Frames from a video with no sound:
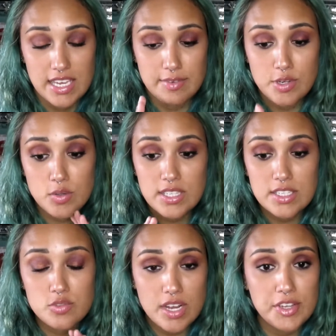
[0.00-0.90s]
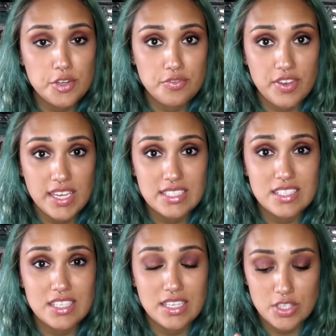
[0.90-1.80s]
If you don't let it dry on your face,
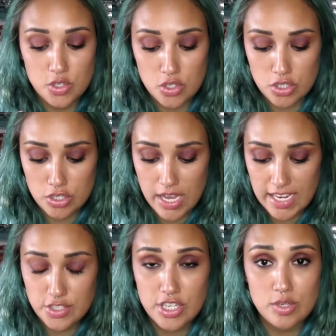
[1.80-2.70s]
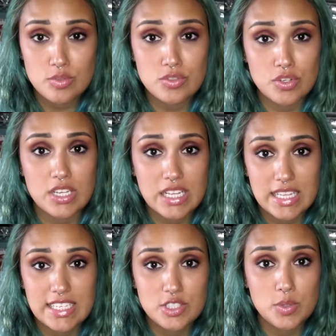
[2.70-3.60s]
your eyeshadow is going to
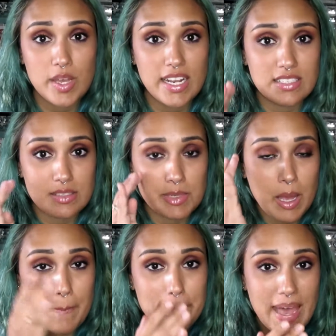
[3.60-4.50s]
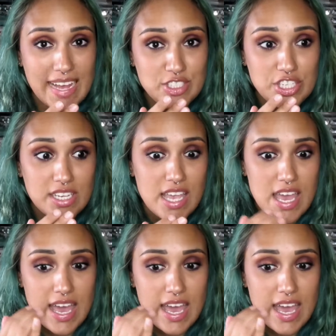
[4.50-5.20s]
cling to it, and it's going to become patchy,